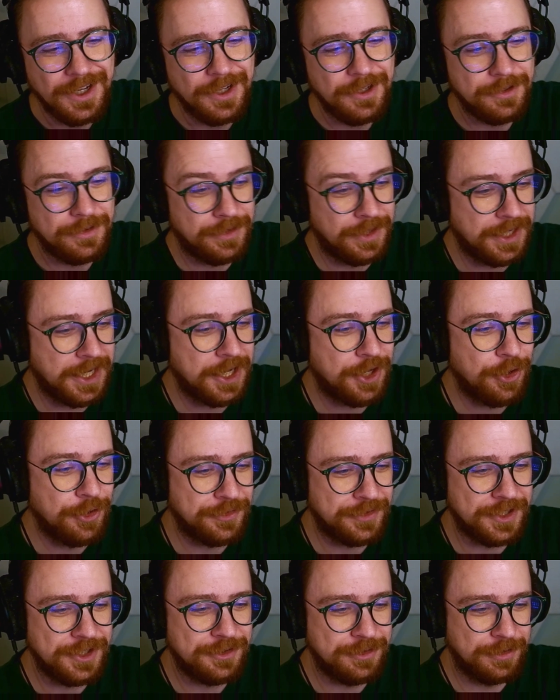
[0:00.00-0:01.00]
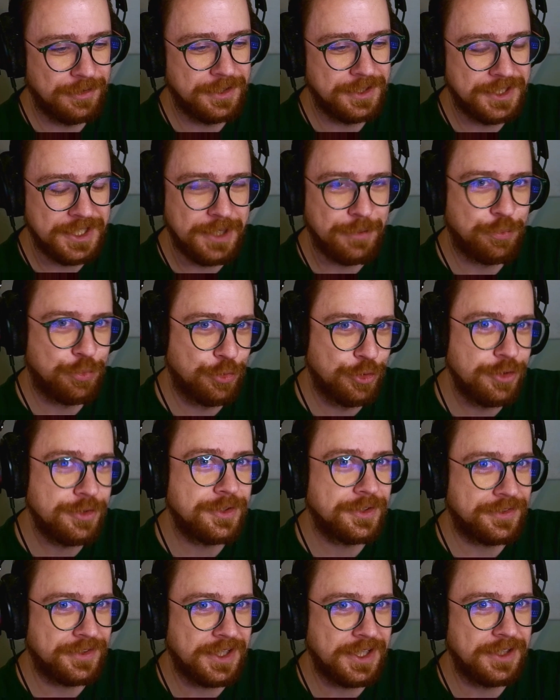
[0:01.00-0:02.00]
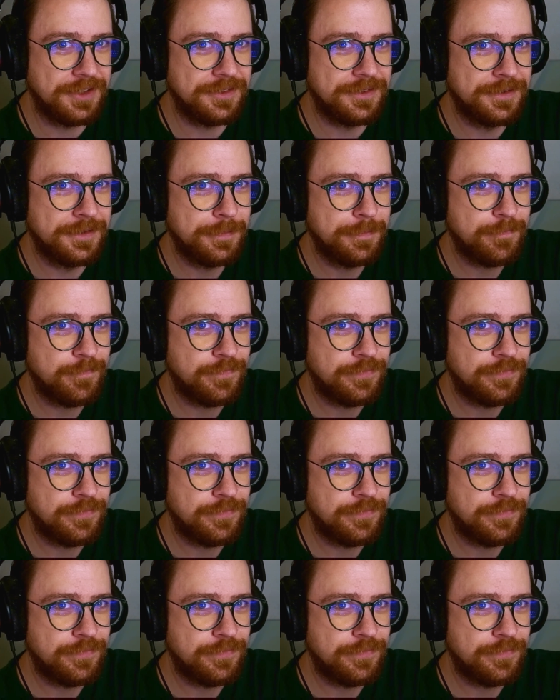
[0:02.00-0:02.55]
Then that goes into the deep root disease,